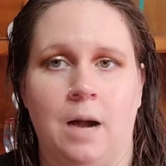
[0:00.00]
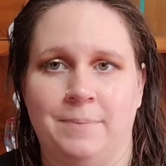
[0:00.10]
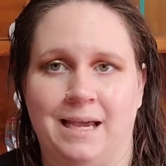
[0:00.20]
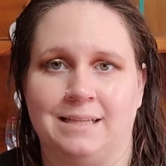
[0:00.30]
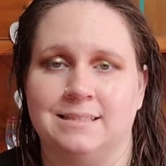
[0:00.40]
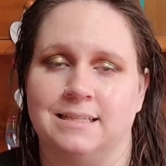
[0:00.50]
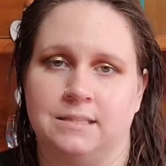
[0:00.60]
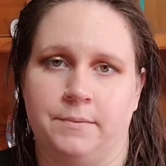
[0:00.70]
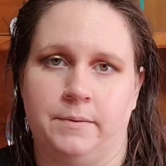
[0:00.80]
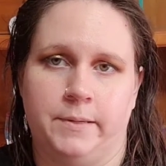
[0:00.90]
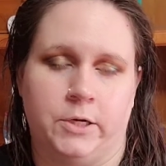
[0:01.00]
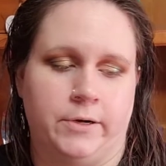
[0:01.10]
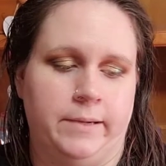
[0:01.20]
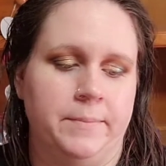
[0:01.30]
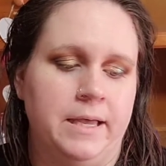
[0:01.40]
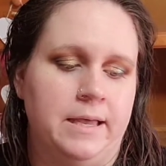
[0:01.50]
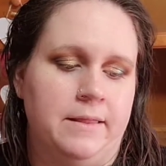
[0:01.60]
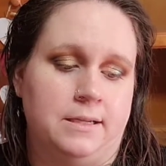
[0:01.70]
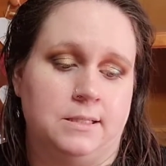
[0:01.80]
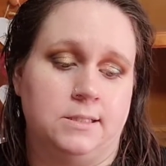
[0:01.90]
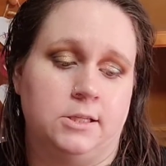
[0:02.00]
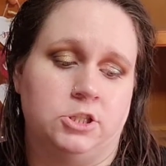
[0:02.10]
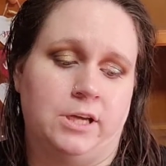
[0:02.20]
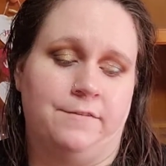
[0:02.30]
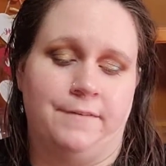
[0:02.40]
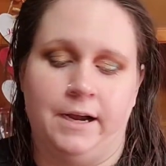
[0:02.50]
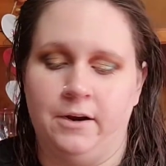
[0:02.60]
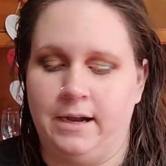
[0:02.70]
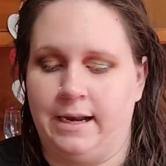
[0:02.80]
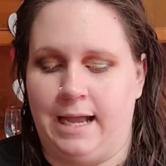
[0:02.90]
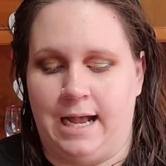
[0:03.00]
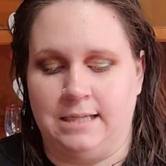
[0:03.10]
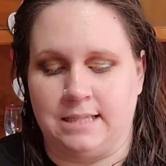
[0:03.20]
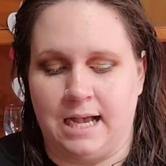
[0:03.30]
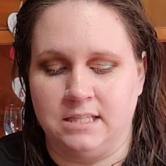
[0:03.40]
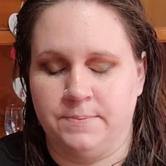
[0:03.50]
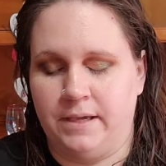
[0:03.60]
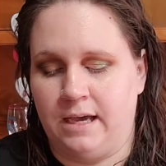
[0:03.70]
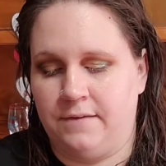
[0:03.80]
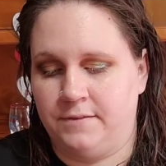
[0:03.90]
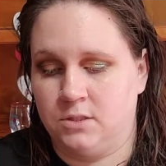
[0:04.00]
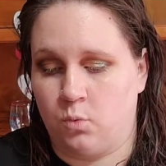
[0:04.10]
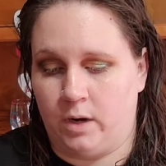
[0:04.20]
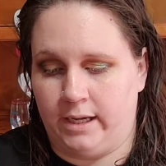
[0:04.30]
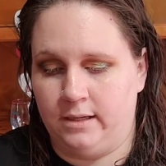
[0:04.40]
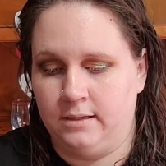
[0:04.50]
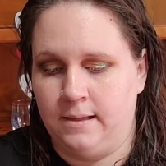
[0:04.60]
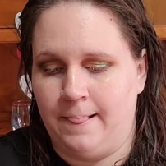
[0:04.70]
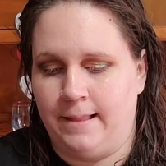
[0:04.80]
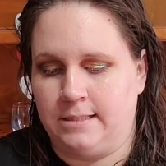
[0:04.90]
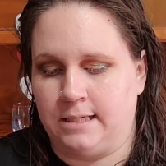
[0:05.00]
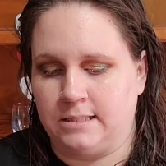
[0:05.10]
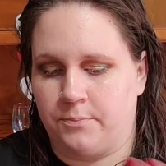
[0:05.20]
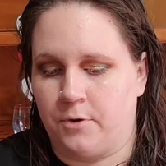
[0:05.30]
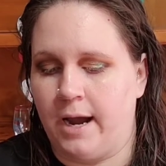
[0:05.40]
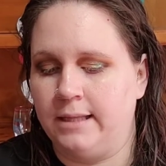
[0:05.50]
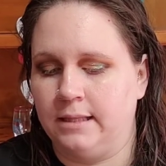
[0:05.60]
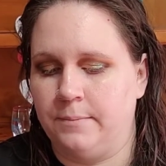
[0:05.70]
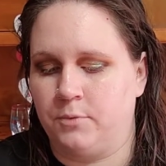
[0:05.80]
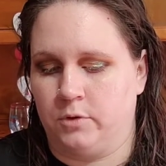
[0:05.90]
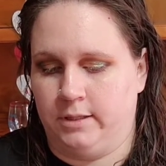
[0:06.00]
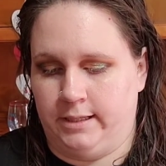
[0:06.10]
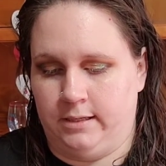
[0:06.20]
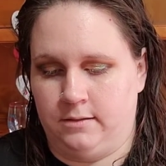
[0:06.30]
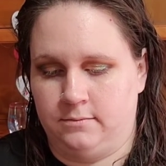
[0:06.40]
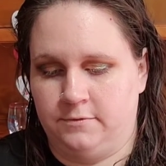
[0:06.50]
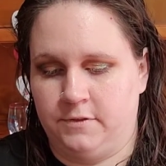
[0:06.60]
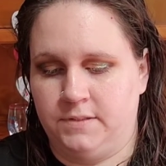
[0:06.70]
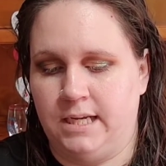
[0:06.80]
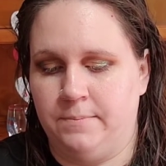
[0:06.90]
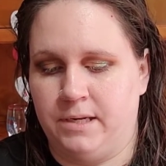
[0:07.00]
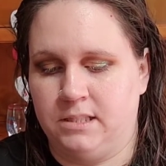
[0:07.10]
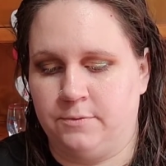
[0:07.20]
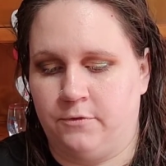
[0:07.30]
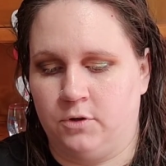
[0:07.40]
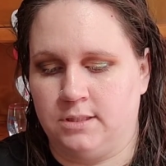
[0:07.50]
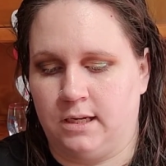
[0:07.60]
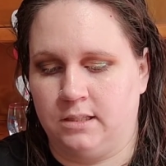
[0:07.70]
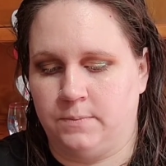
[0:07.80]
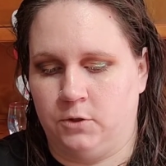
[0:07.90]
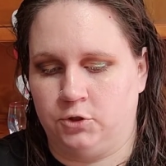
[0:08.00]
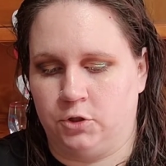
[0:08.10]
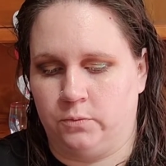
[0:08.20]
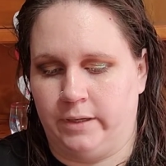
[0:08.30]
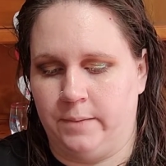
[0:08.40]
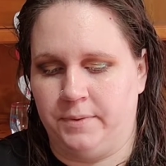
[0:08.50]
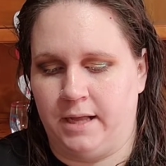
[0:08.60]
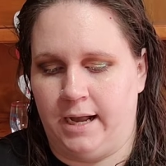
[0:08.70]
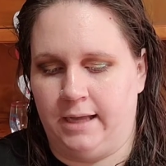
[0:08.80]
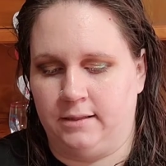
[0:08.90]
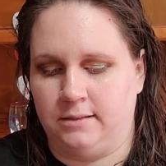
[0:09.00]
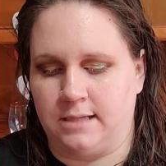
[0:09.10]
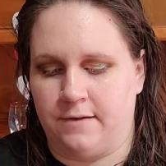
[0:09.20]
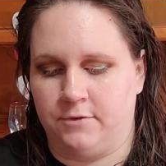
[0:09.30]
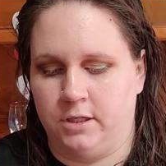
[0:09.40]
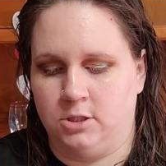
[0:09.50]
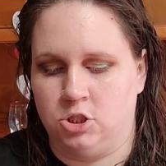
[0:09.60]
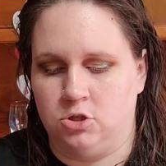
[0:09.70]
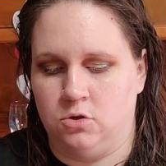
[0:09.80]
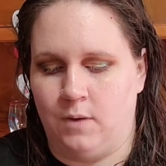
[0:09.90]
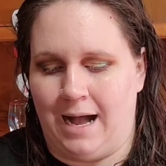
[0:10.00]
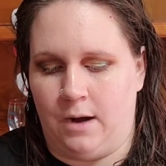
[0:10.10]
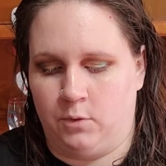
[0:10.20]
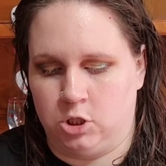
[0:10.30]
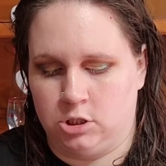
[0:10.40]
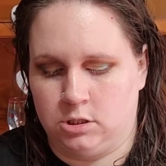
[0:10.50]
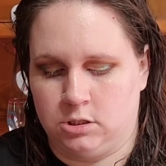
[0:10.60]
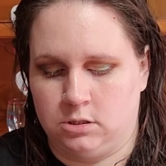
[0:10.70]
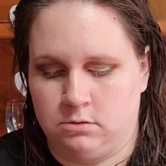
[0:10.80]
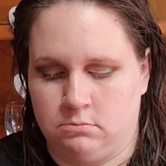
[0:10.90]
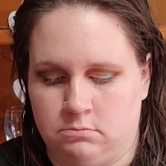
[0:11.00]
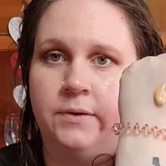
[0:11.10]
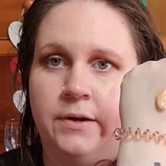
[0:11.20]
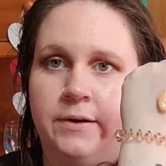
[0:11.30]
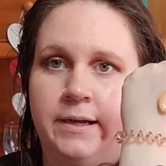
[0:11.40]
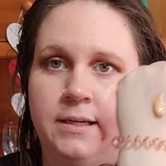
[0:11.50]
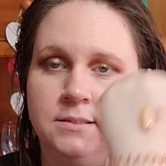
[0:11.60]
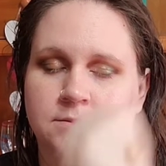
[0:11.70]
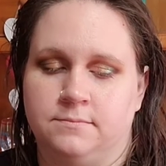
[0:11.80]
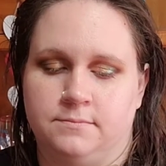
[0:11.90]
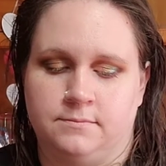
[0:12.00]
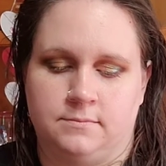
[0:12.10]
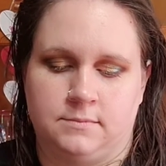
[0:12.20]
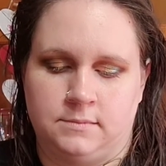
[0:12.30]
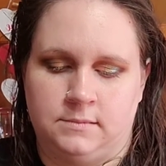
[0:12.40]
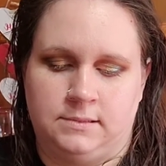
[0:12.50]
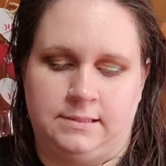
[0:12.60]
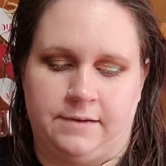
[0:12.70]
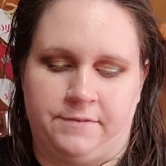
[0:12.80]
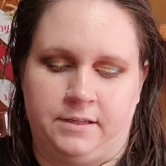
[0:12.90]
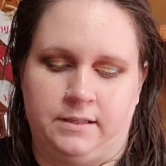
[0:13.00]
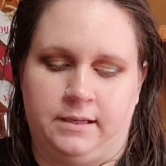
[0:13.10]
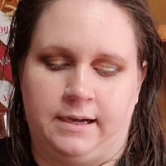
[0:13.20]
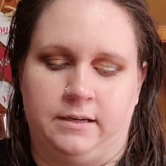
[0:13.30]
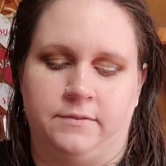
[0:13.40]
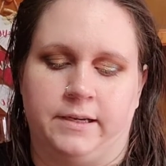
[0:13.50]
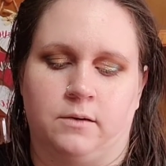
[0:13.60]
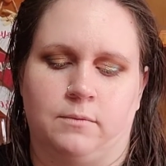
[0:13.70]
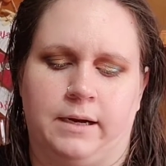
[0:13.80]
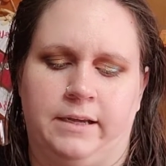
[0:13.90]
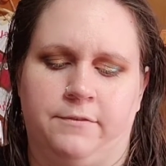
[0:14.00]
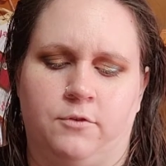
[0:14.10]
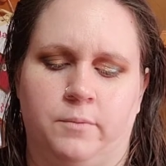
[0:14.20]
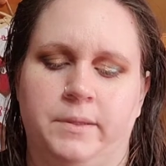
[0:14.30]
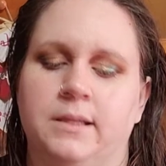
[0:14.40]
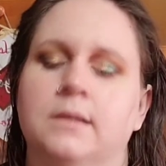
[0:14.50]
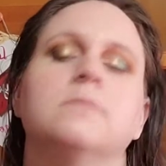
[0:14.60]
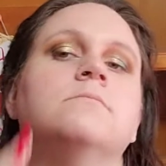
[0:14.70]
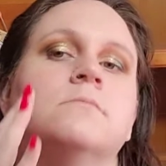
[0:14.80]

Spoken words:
Up next is the BB cream. This is in the shade Fair, and it has SPF 20. It says apply liberally, 15 minutes before sun exposure. Reapply at least every 2 hours. So here it is. Definitely kind of like a runny formula.